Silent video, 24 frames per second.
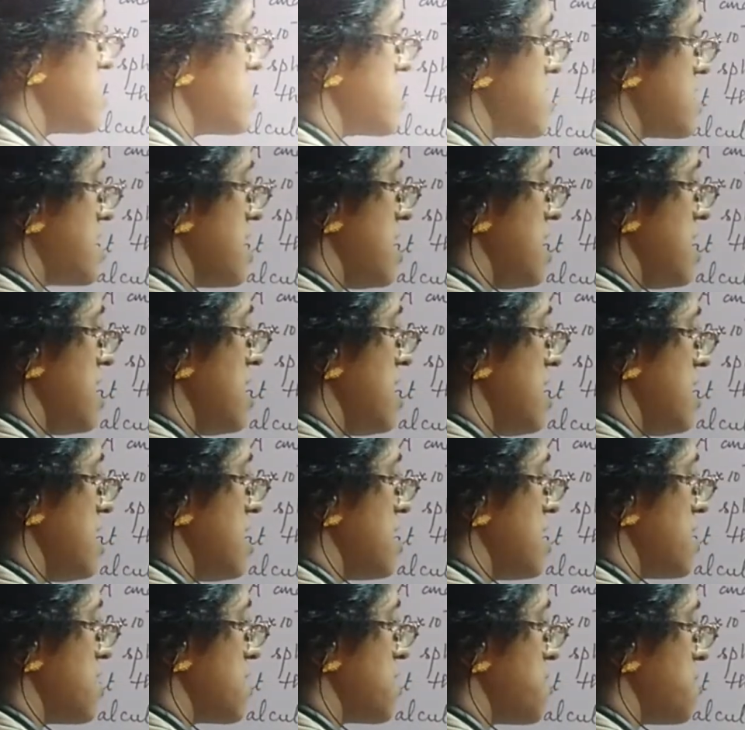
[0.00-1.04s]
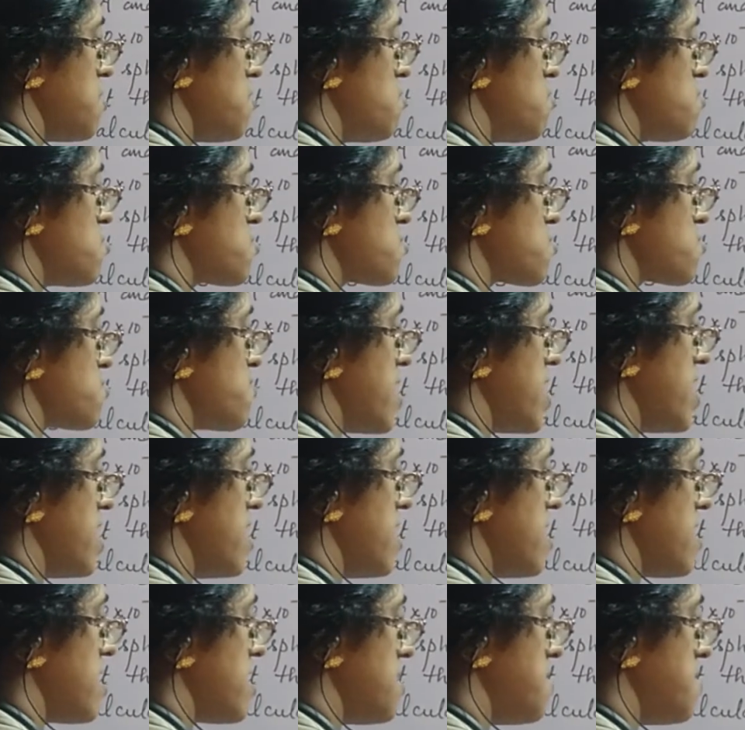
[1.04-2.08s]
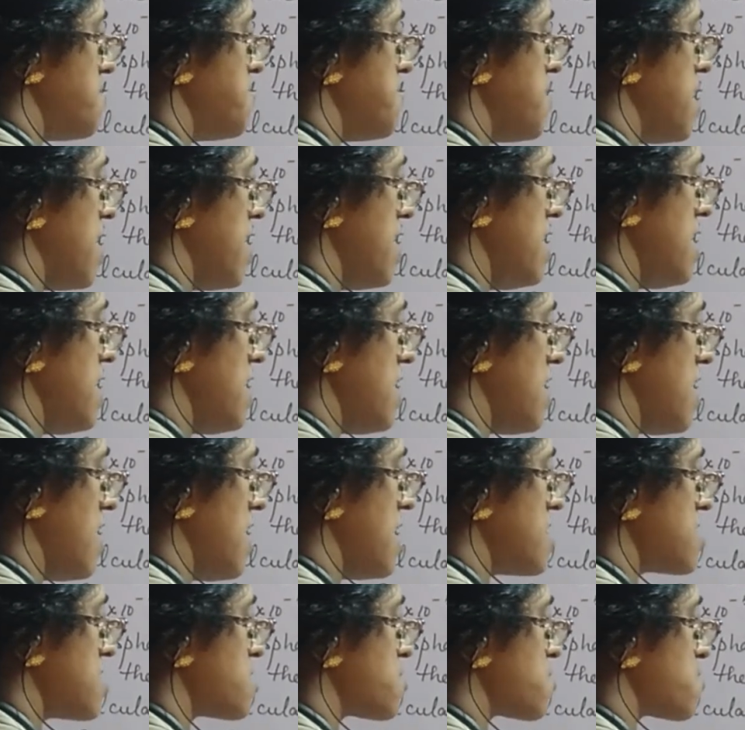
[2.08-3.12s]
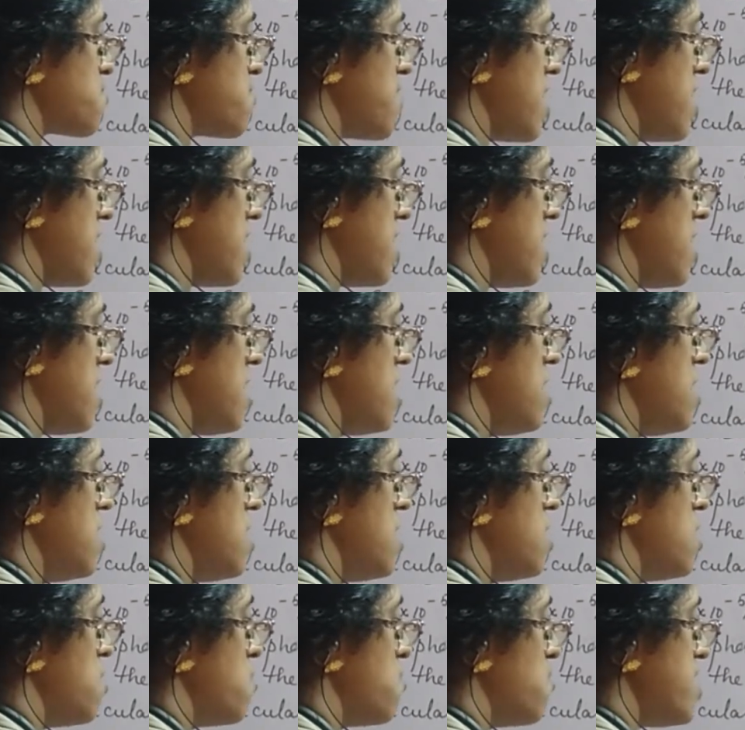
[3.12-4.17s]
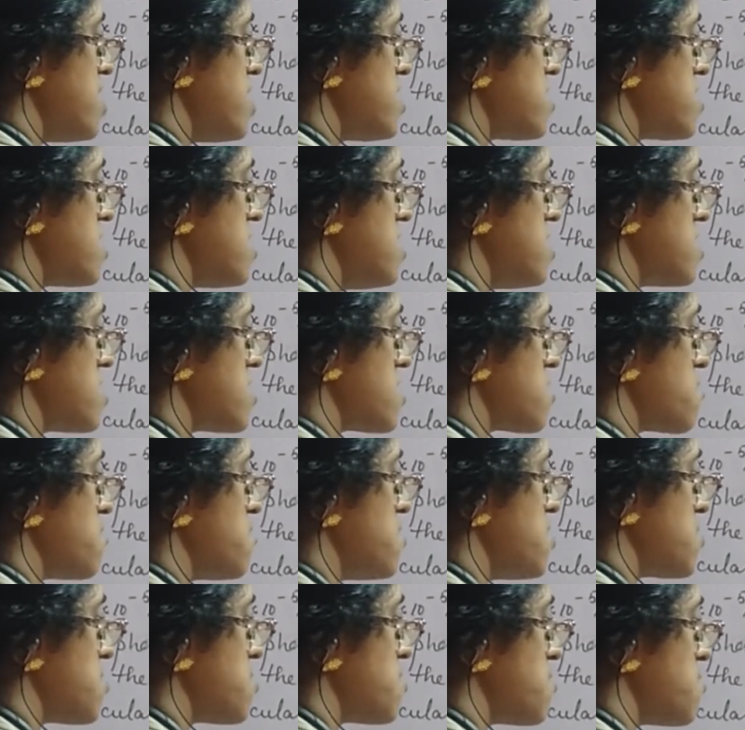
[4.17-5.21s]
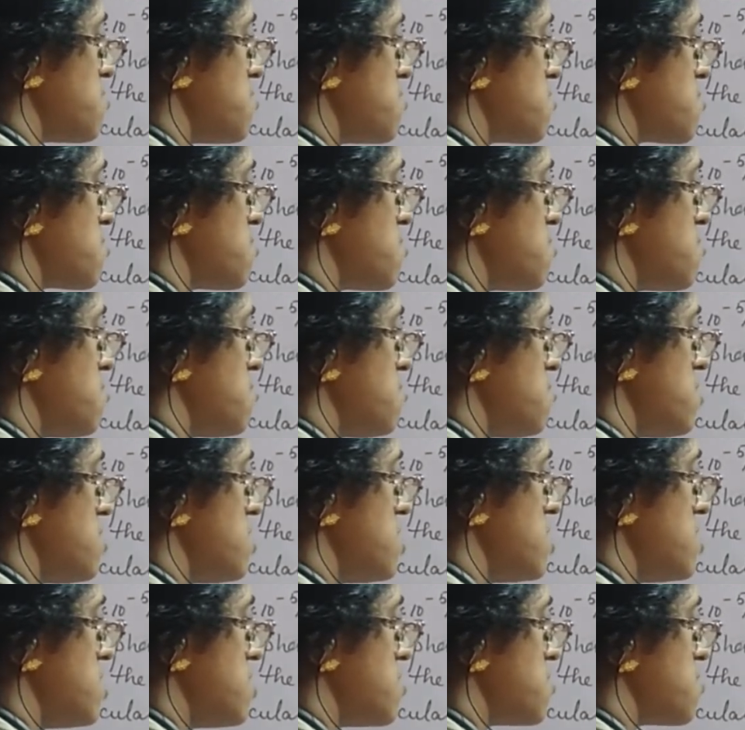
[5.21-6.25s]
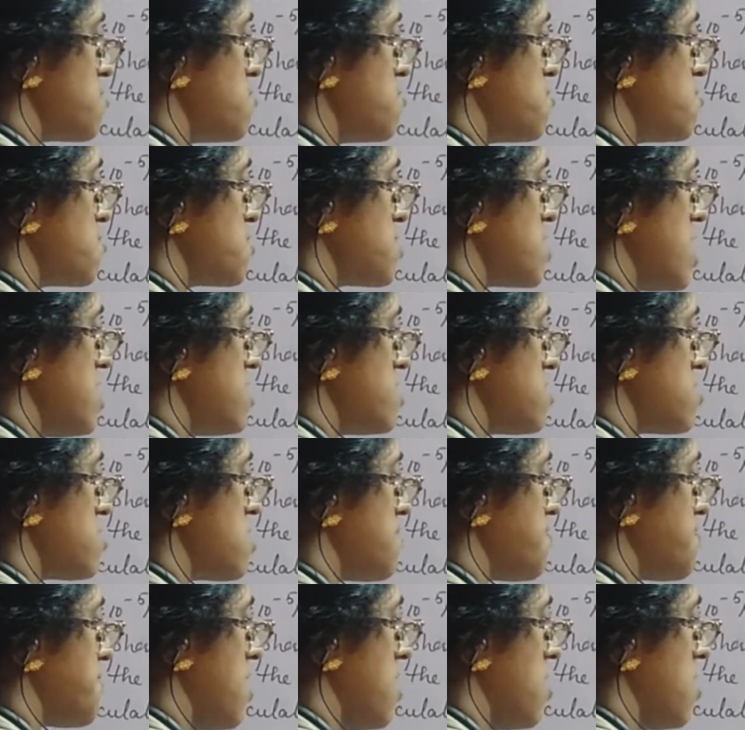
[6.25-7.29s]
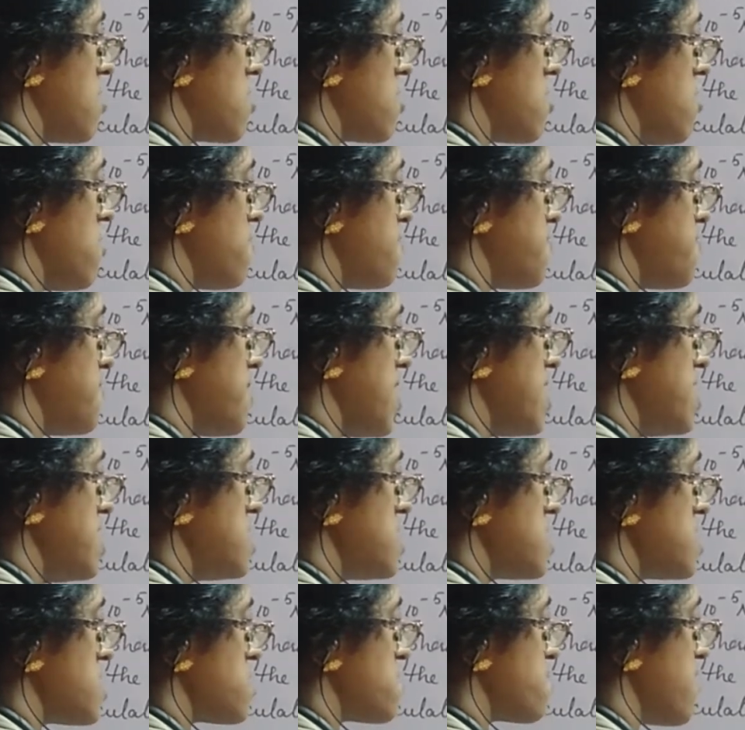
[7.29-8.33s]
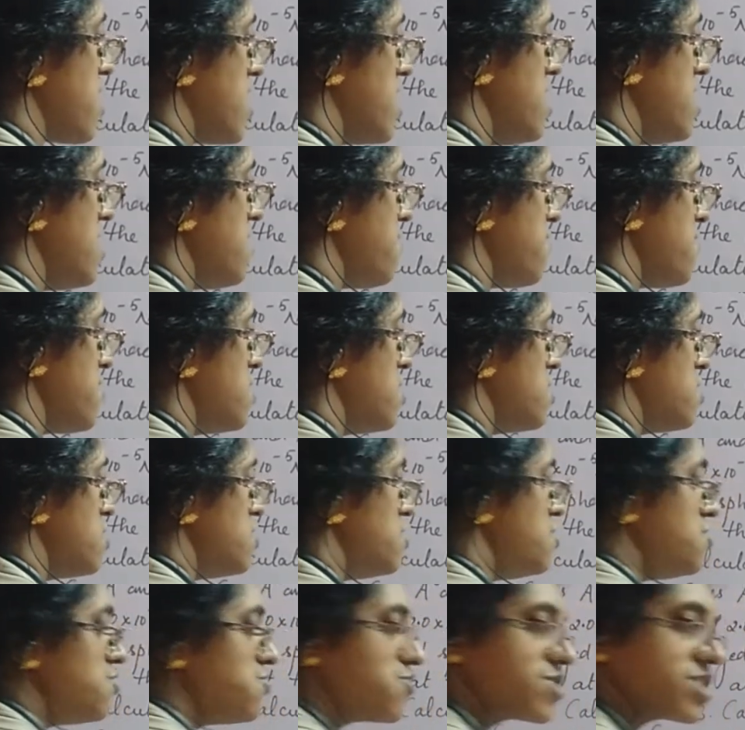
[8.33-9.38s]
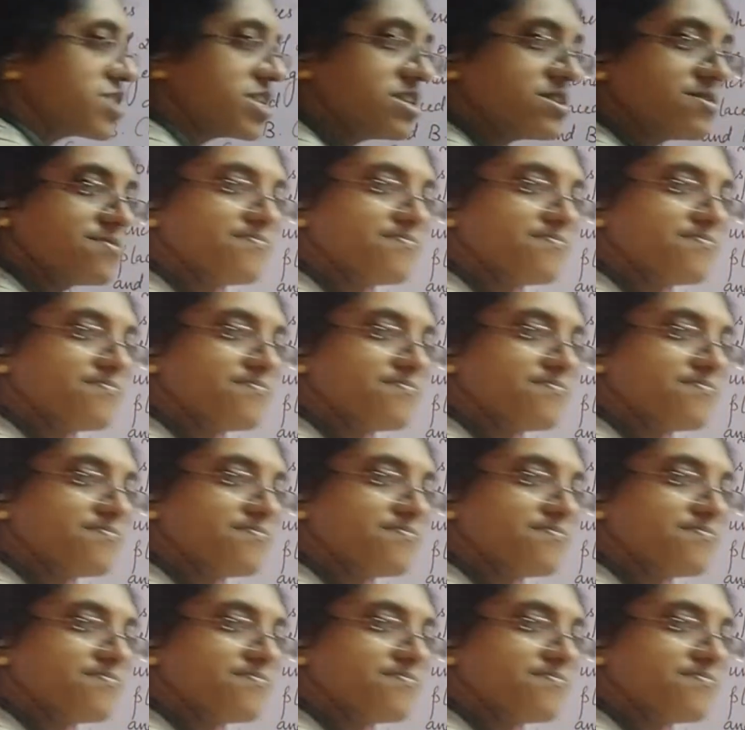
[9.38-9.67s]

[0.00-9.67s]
K Q square by R square, which is equals to 2 into 10 to the power of minus 5 Newton.